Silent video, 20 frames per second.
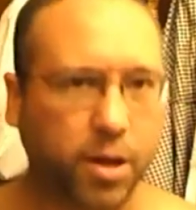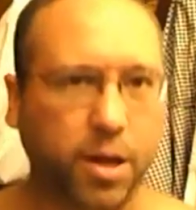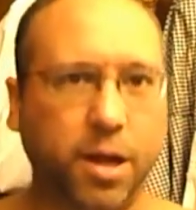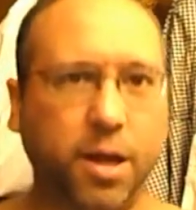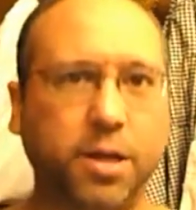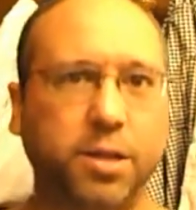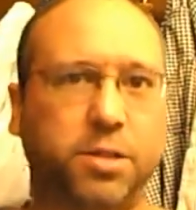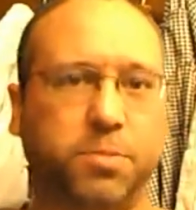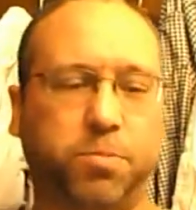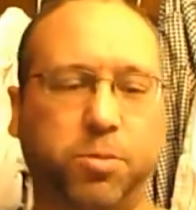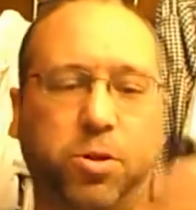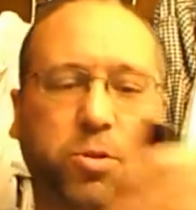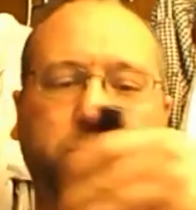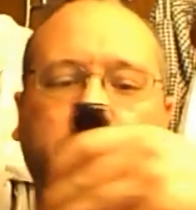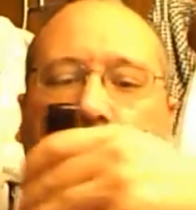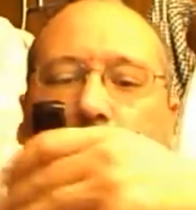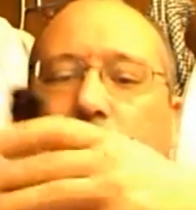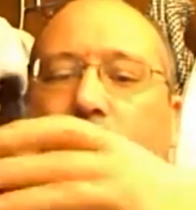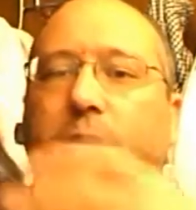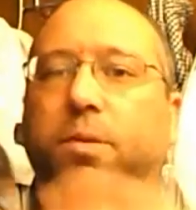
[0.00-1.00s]
Yeah, that's Blue
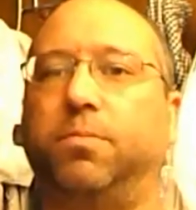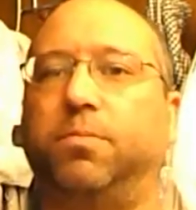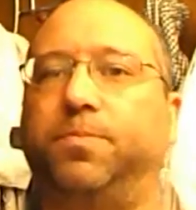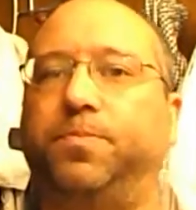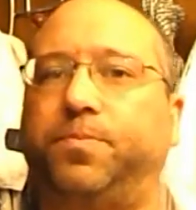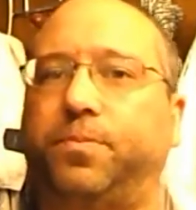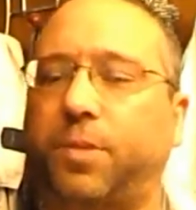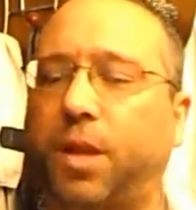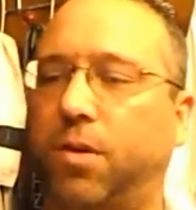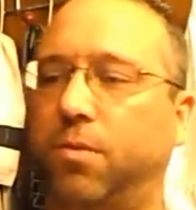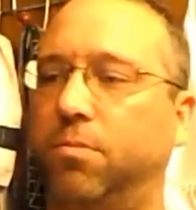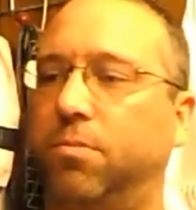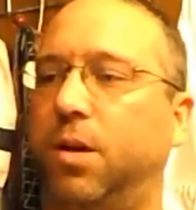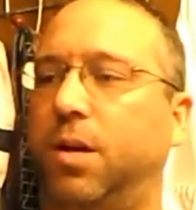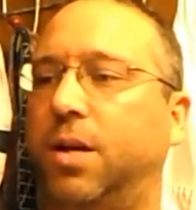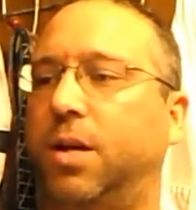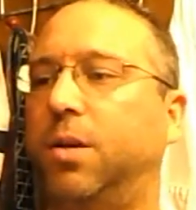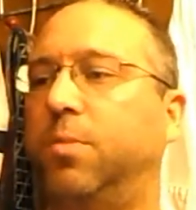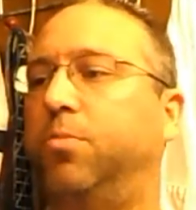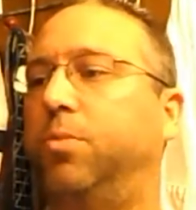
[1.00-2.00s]
Point.
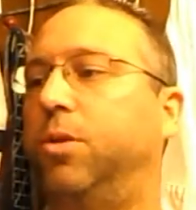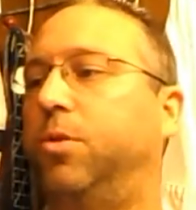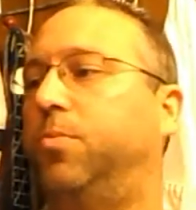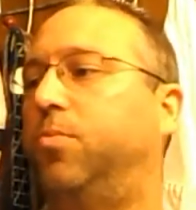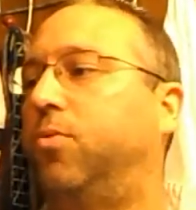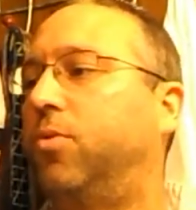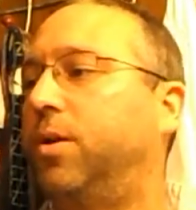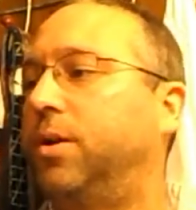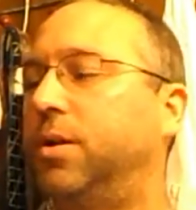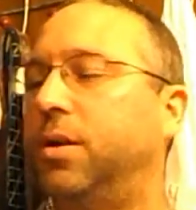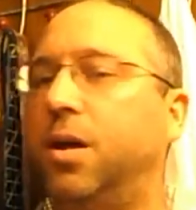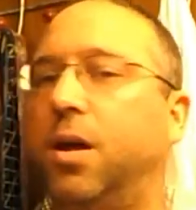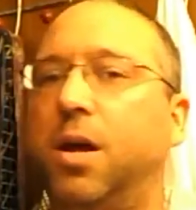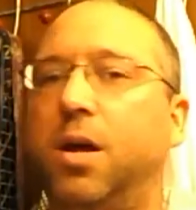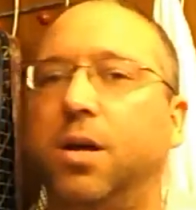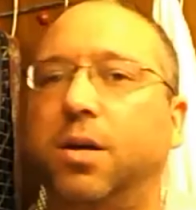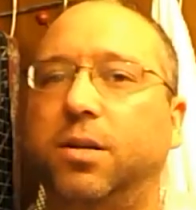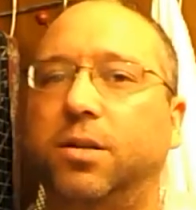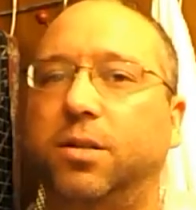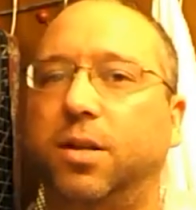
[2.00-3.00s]
Might get a Blue Point
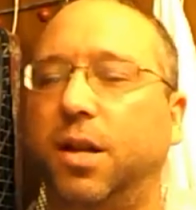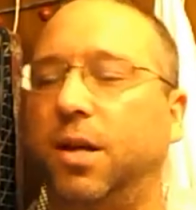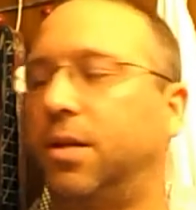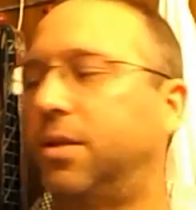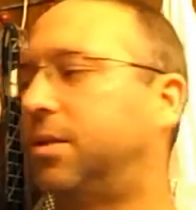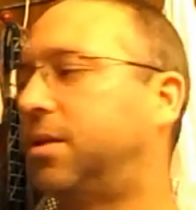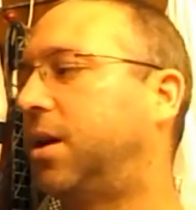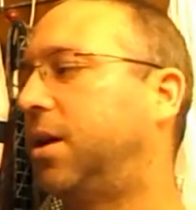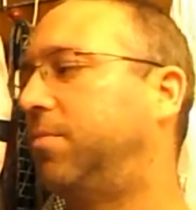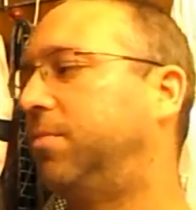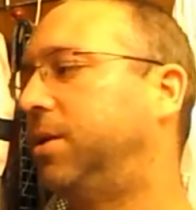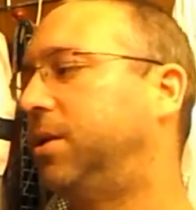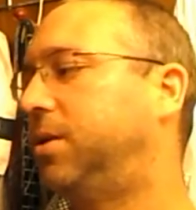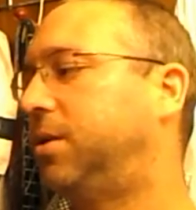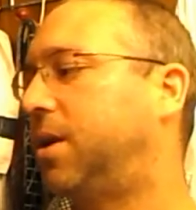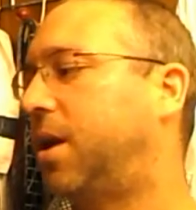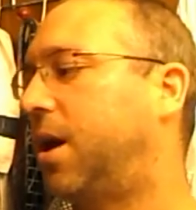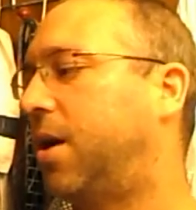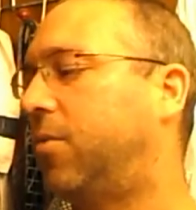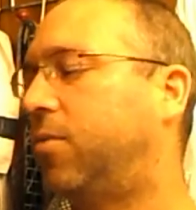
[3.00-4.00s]
snake
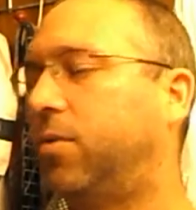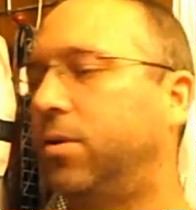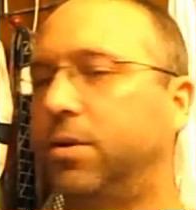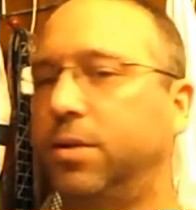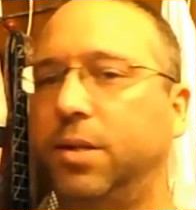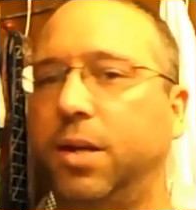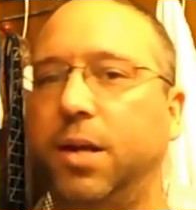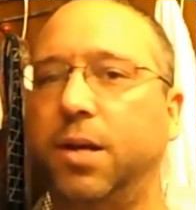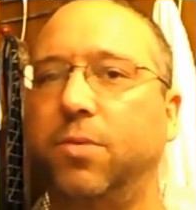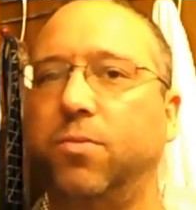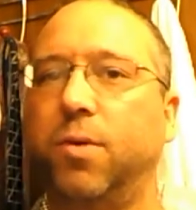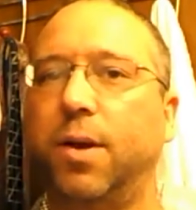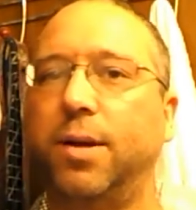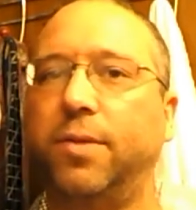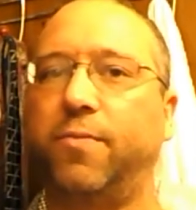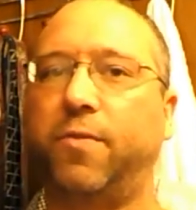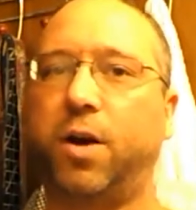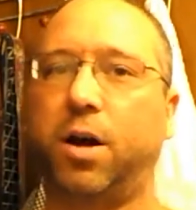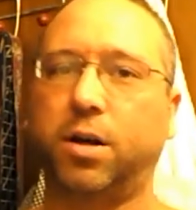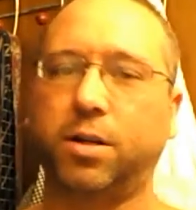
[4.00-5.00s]
Siamese cat one day, a
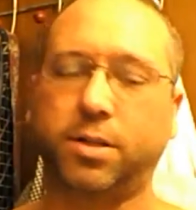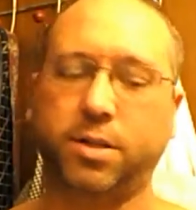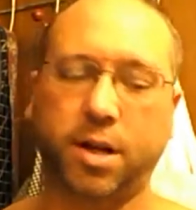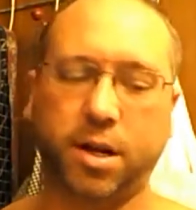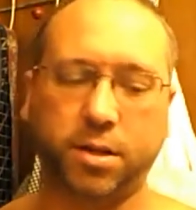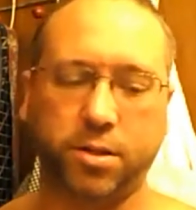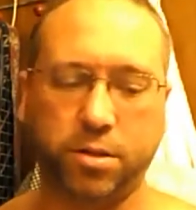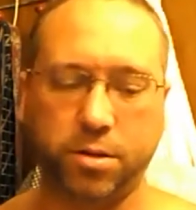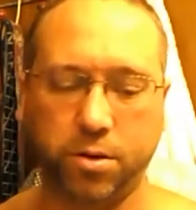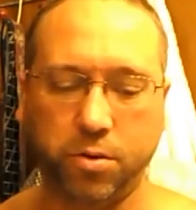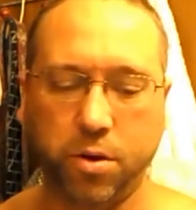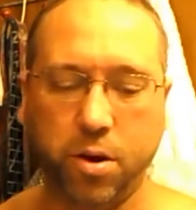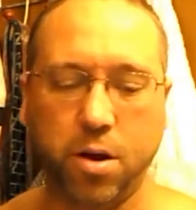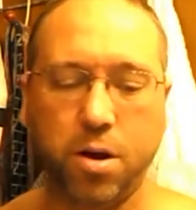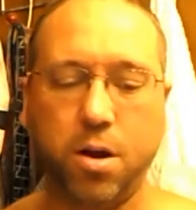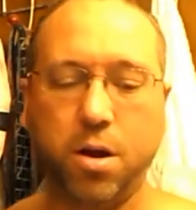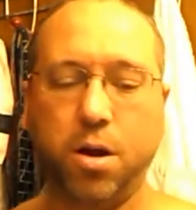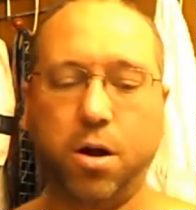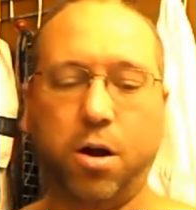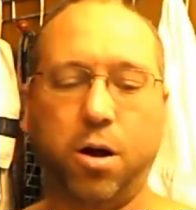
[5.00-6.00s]
red fox tattoo.
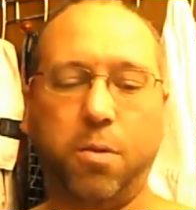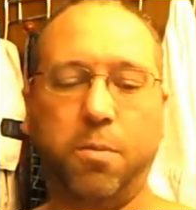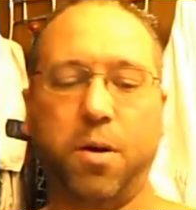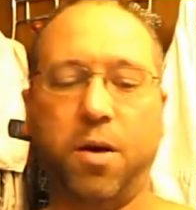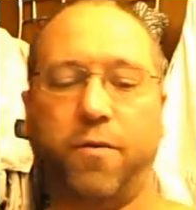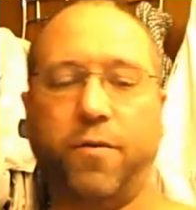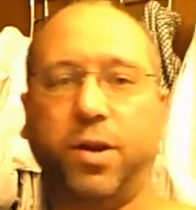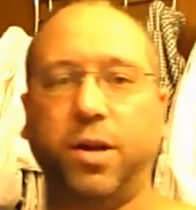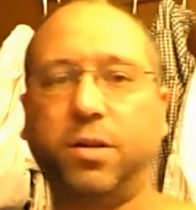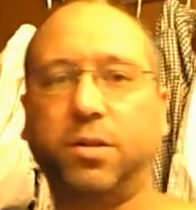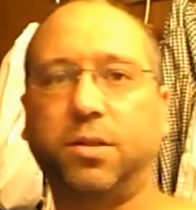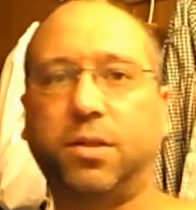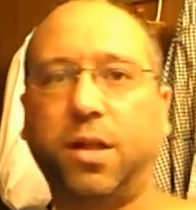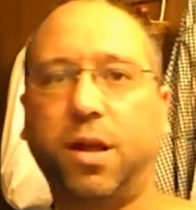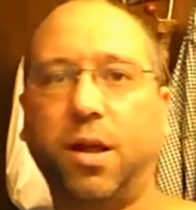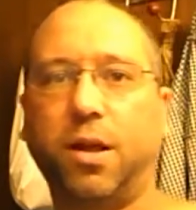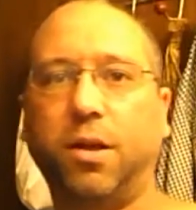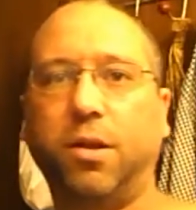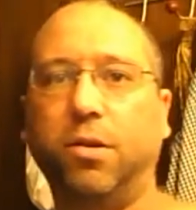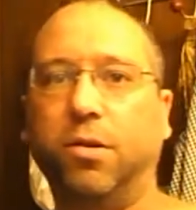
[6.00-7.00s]
All my fans,
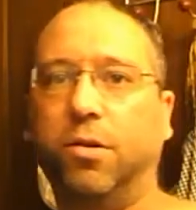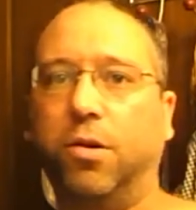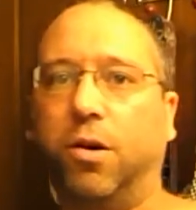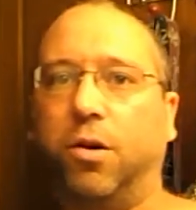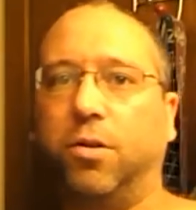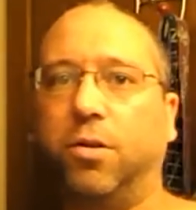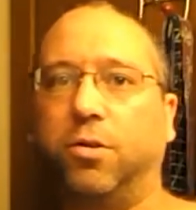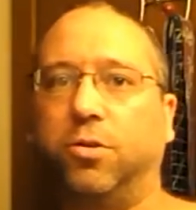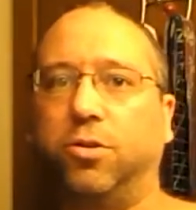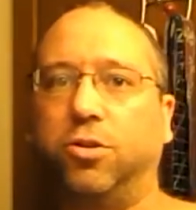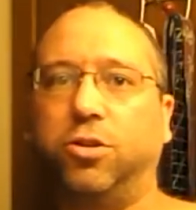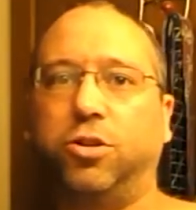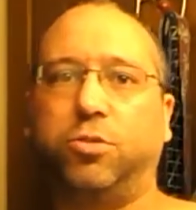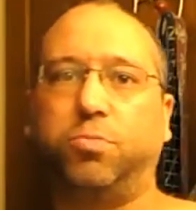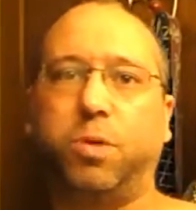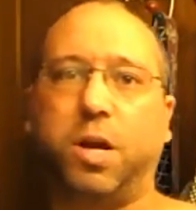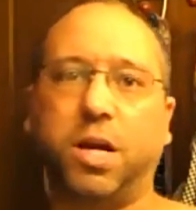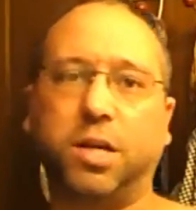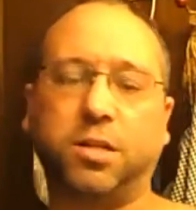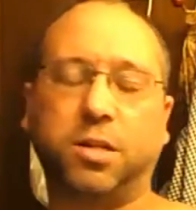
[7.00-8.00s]
thank you to all the
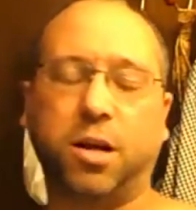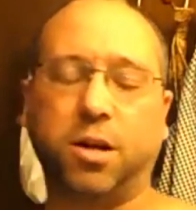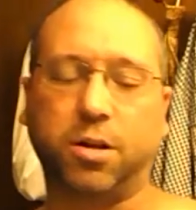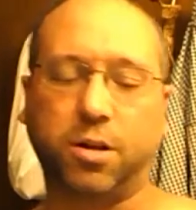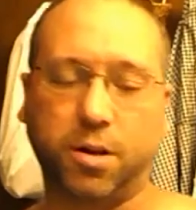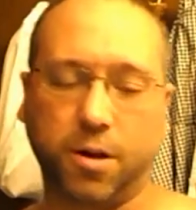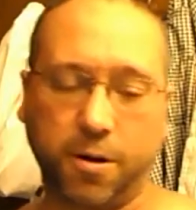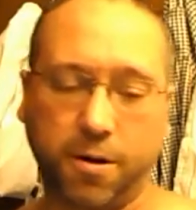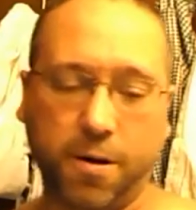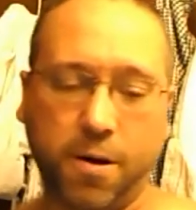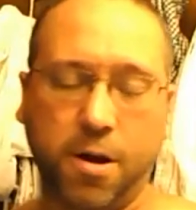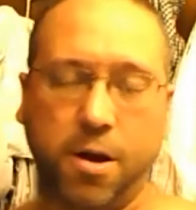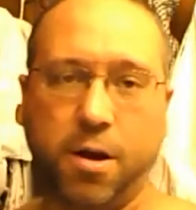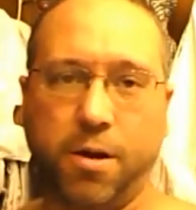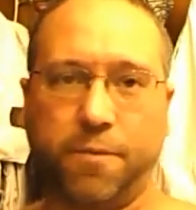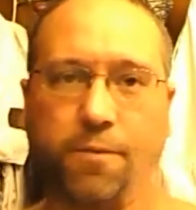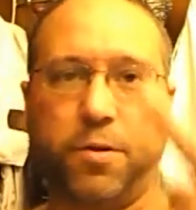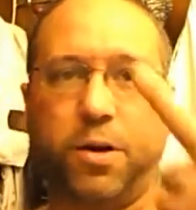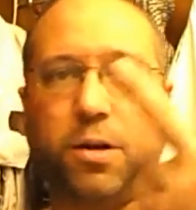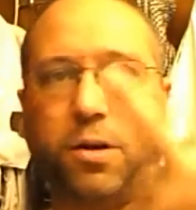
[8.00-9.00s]
douchebags out there.
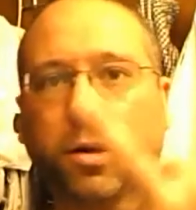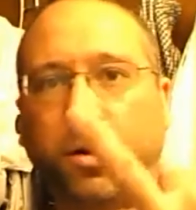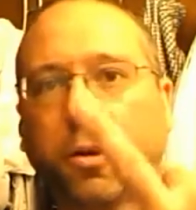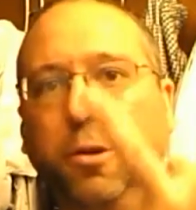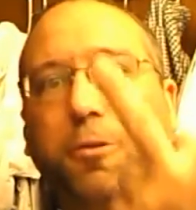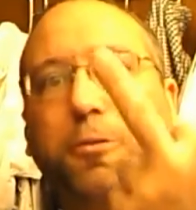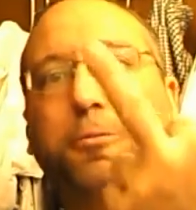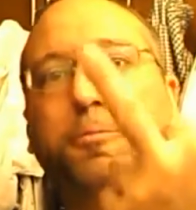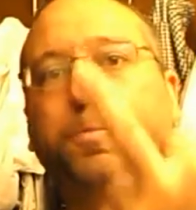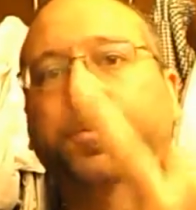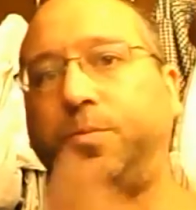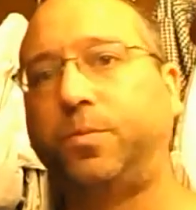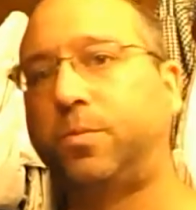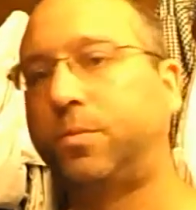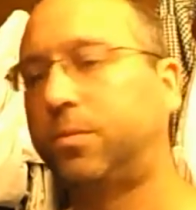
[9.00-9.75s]
Fuck you.